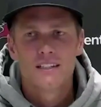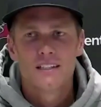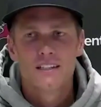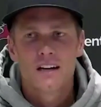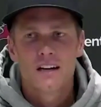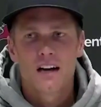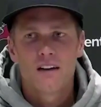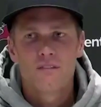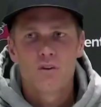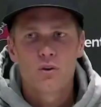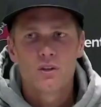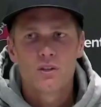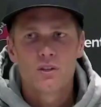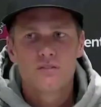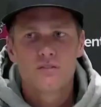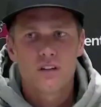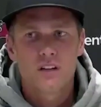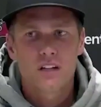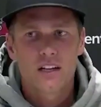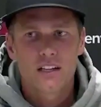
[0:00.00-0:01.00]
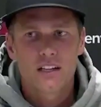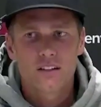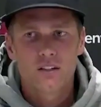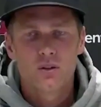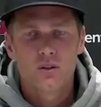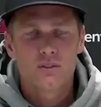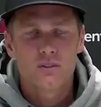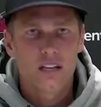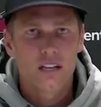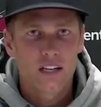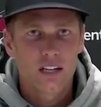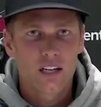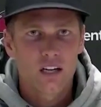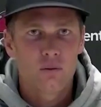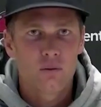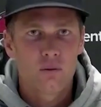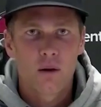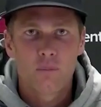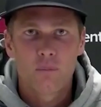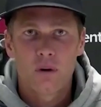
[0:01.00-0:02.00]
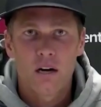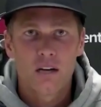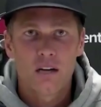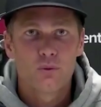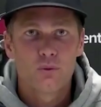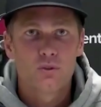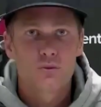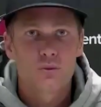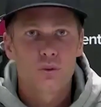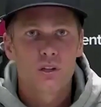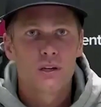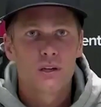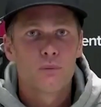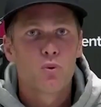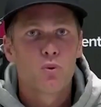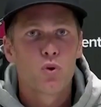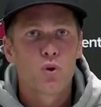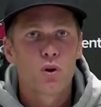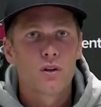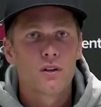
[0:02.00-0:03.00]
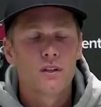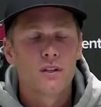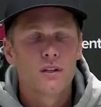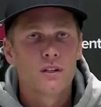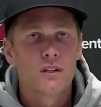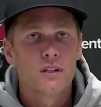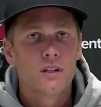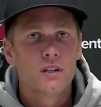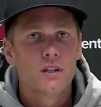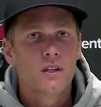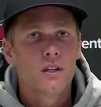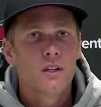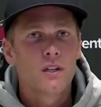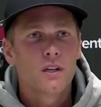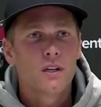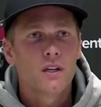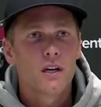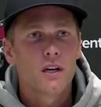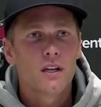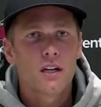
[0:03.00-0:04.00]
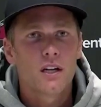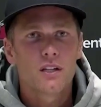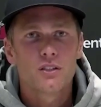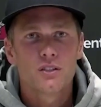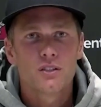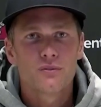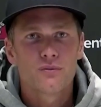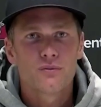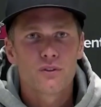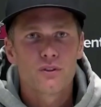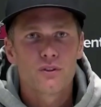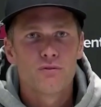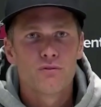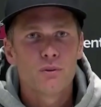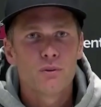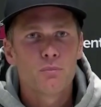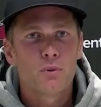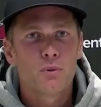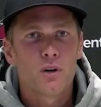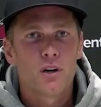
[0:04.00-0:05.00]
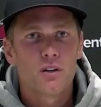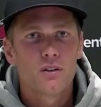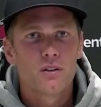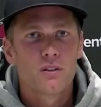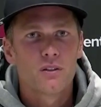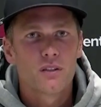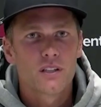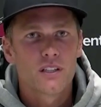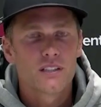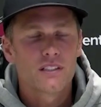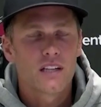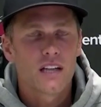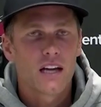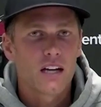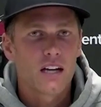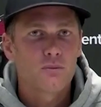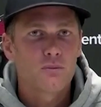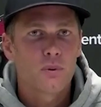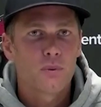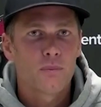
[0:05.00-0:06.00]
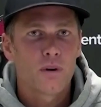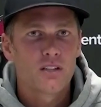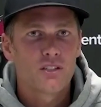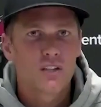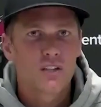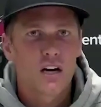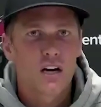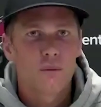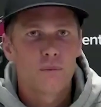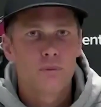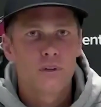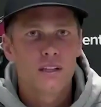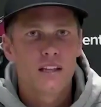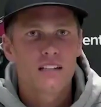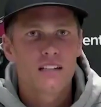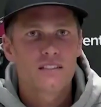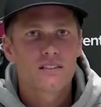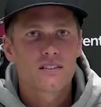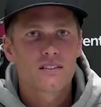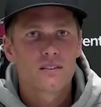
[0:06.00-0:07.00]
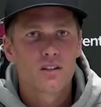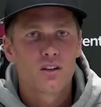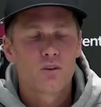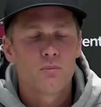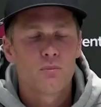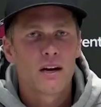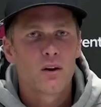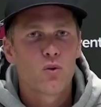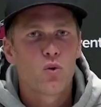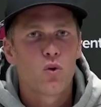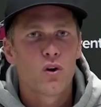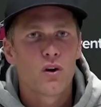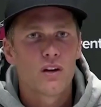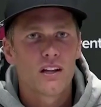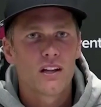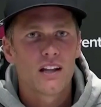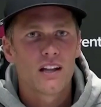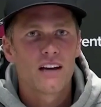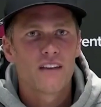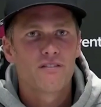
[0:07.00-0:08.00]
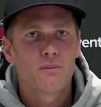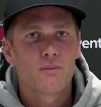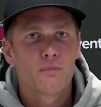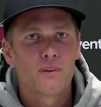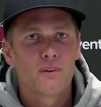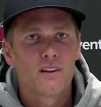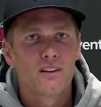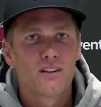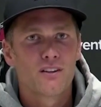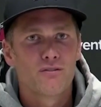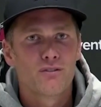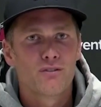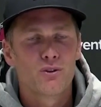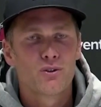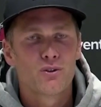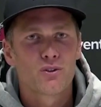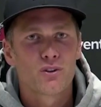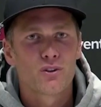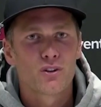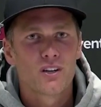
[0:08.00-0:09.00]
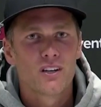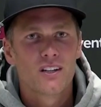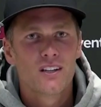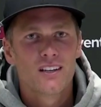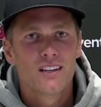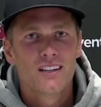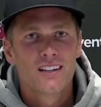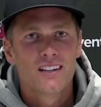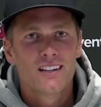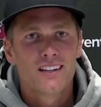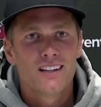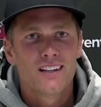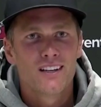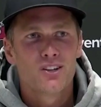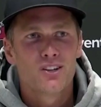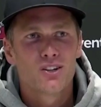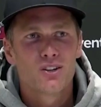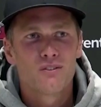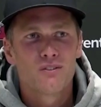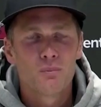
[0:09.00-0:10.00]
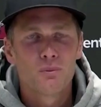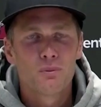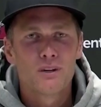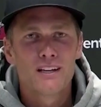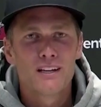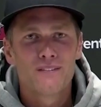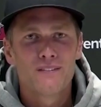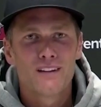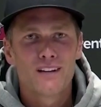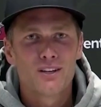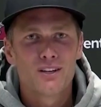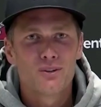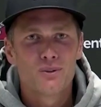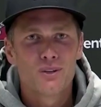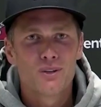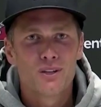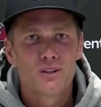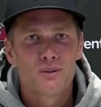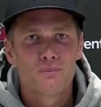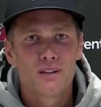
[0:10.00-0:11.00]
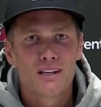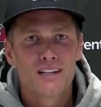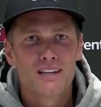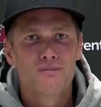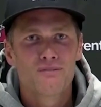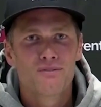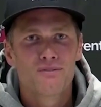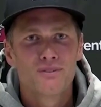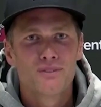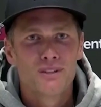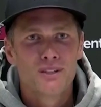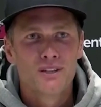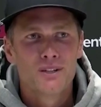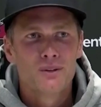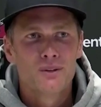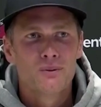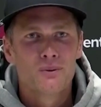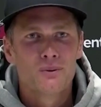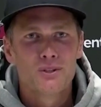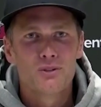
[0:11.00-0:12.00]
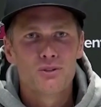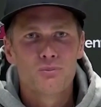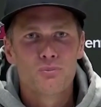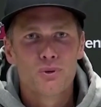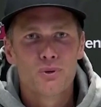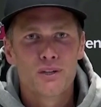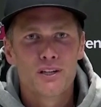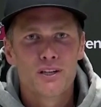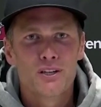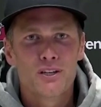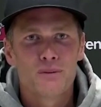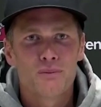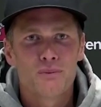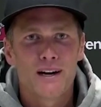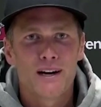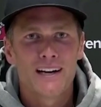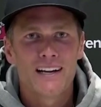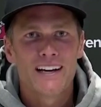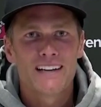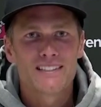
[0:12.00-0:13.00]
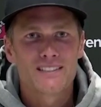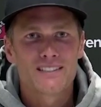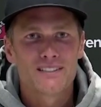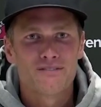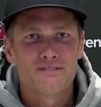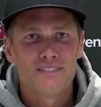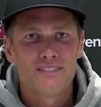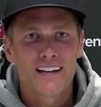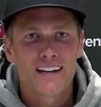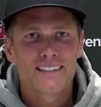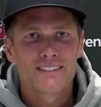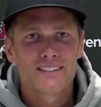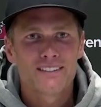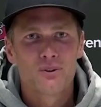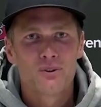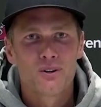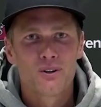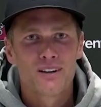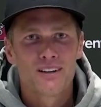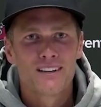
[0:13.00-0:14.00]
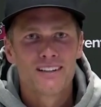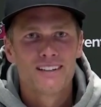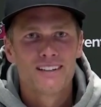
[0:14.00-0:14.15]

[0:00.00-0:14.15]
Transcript: I've always felt like you know taking care of my body was really important, uh, not just for football because that has been my job, but that's you know my quality of life in in the future. I think you're of the belief that you either believe what you put into your body has an effect, or